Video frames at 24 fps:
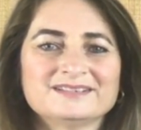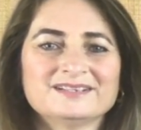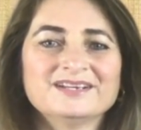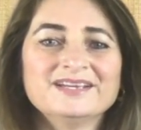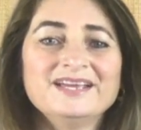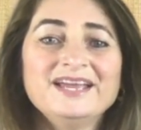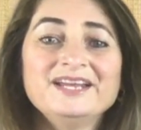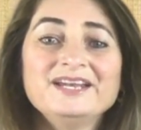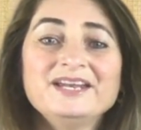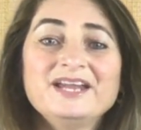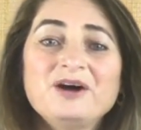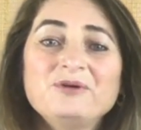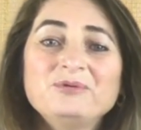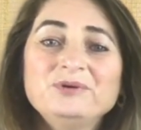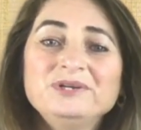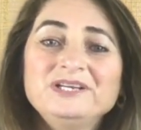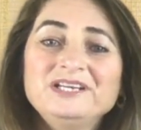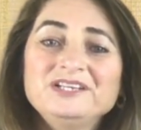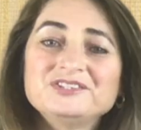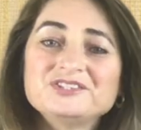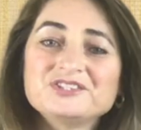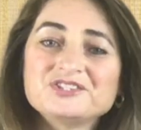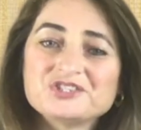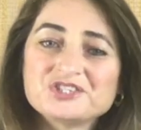Okay, now we
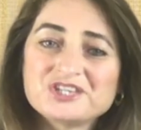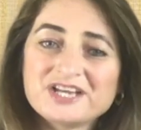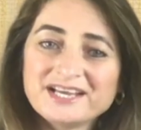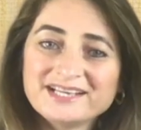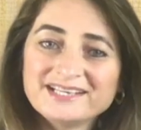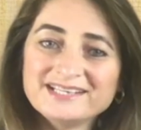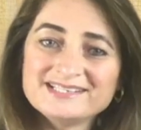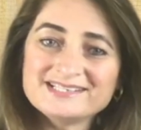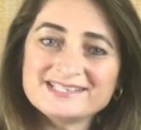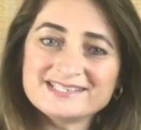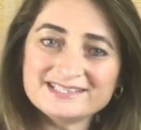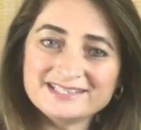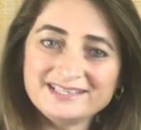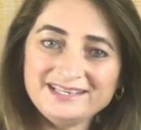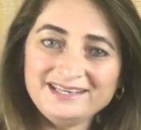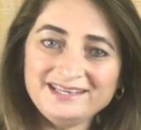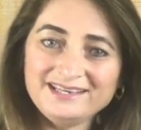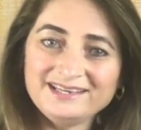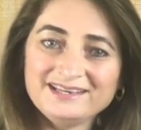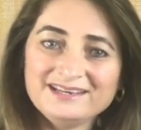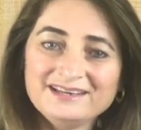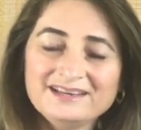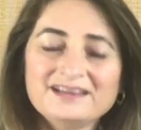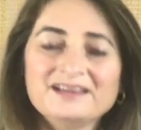need to check and
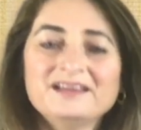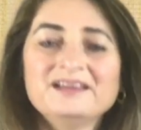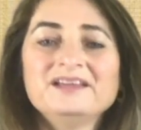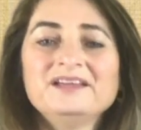see